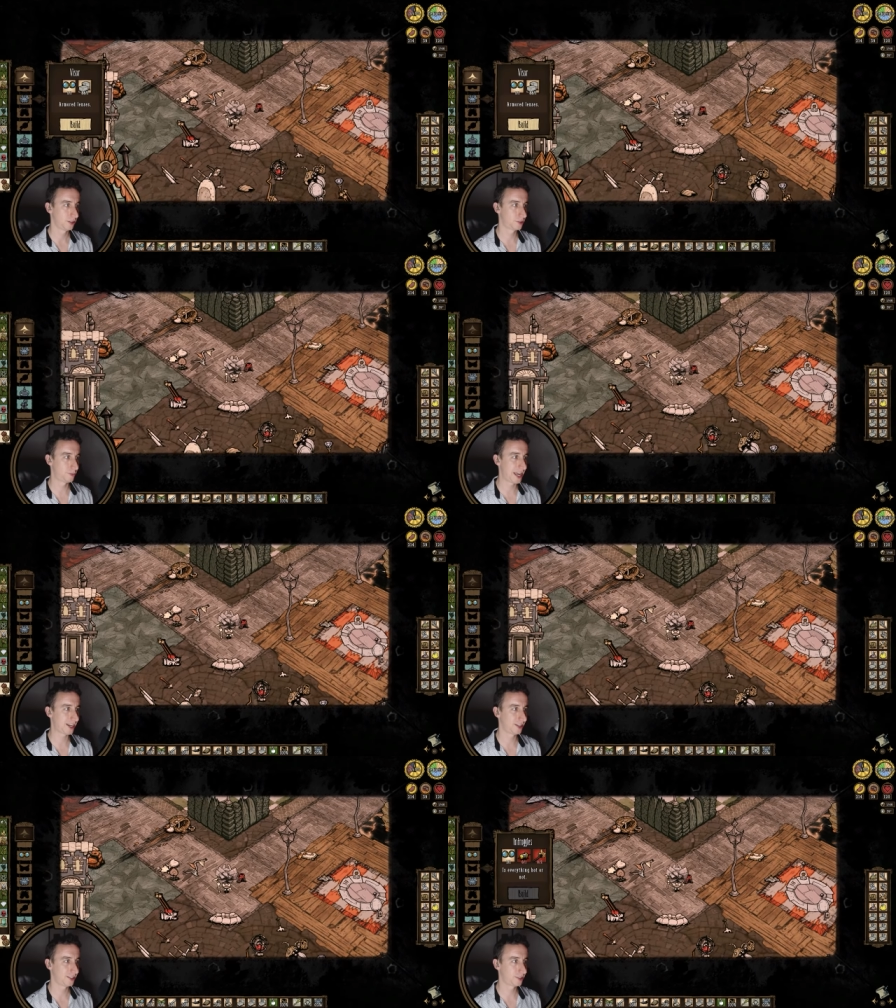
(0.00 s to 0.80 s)

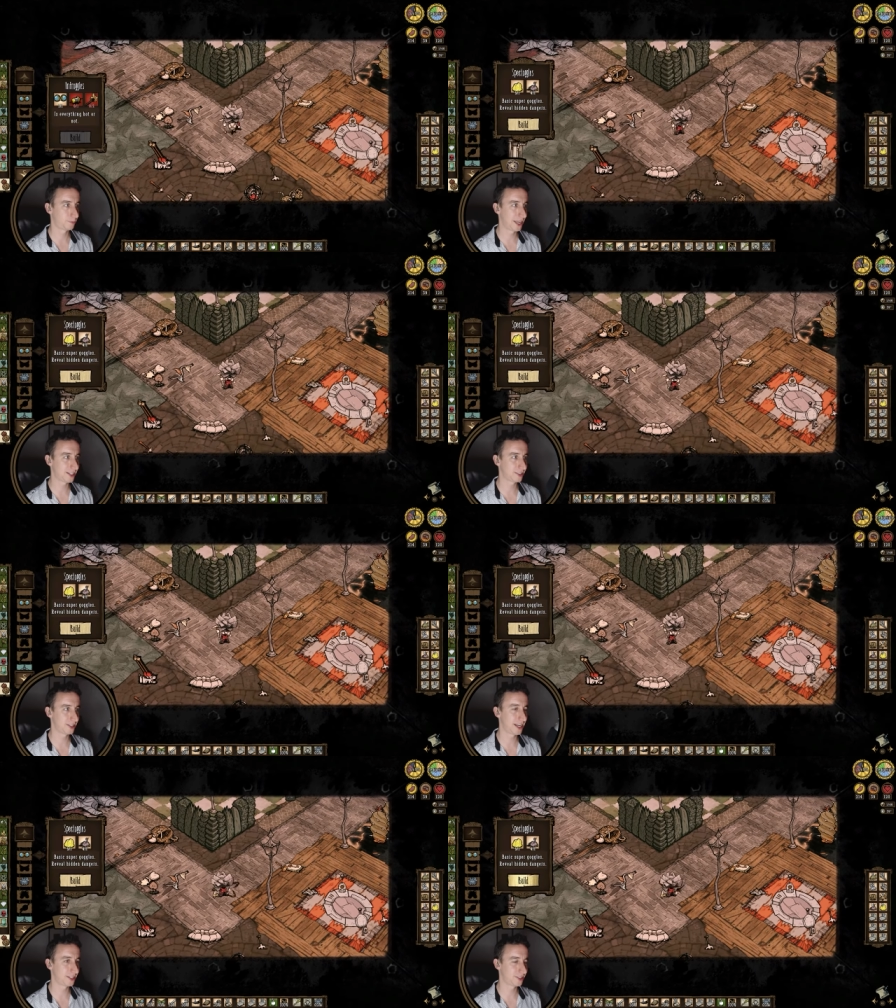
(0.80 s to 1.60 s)

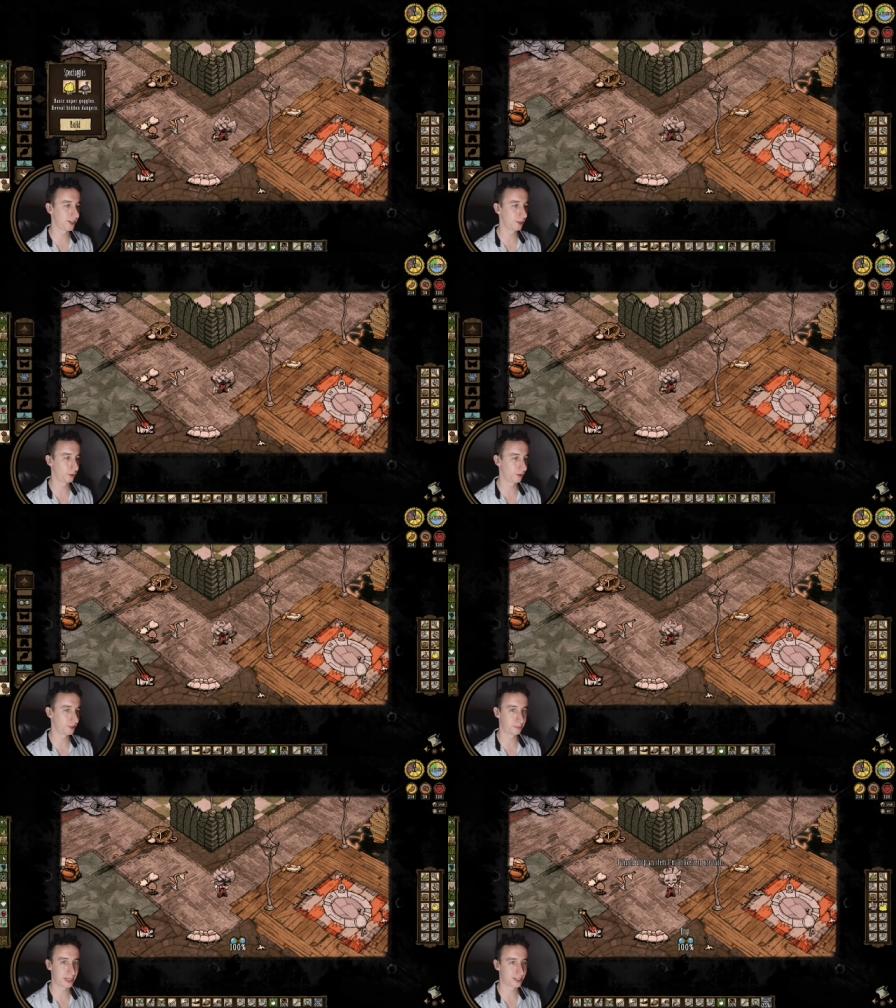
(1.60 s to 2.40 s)
Specs? Yeah, singular
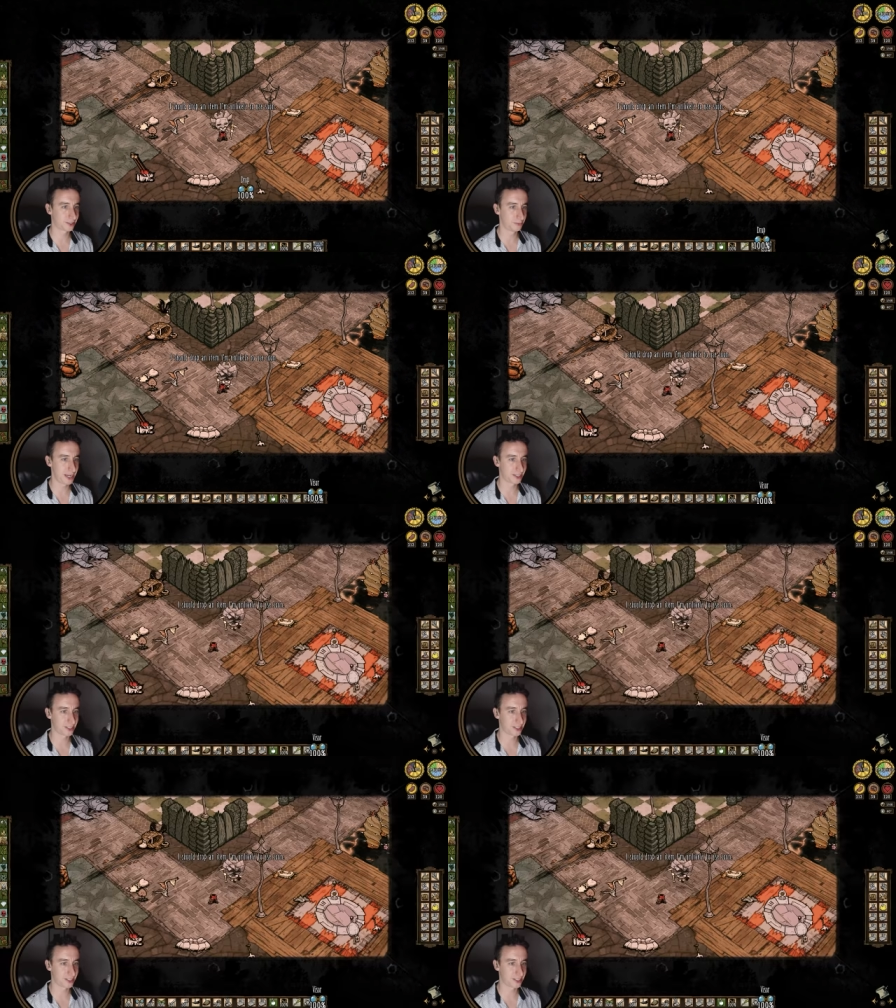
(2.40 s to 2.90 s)
of specs. That